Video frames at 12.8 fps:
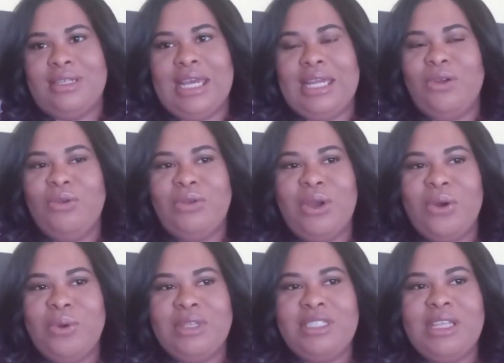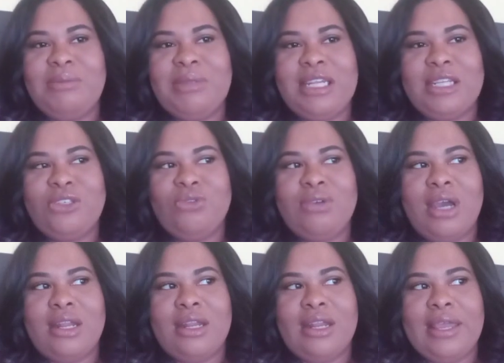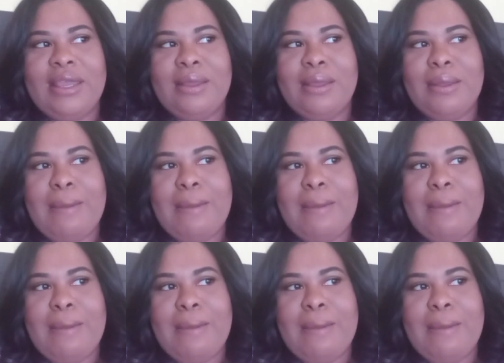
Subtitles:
I don't know. It's something that you gotta like